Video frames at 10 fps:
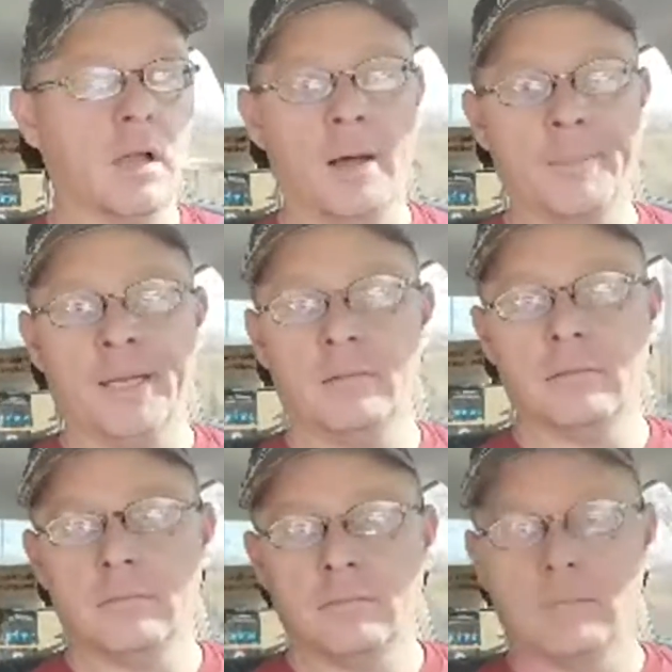comment
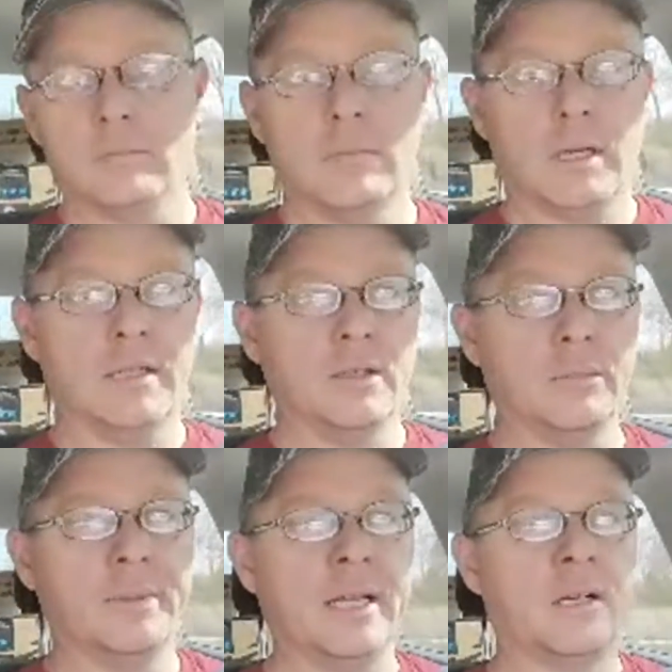and you'll
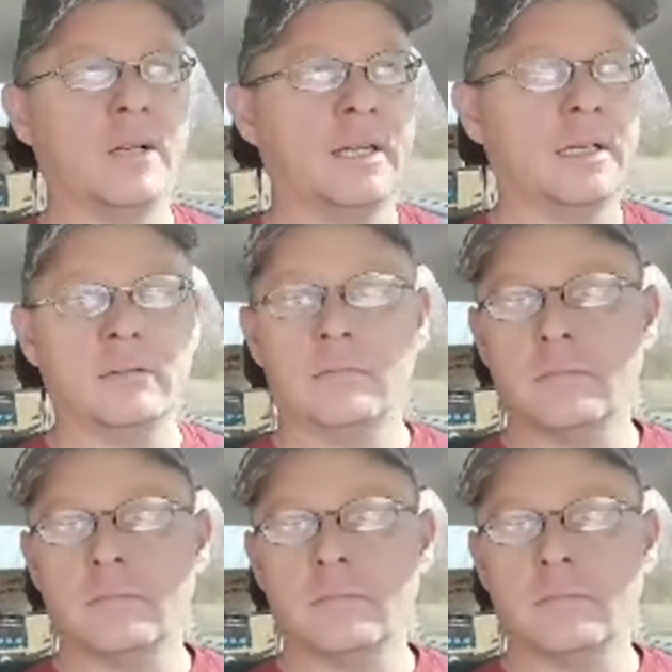be entered in.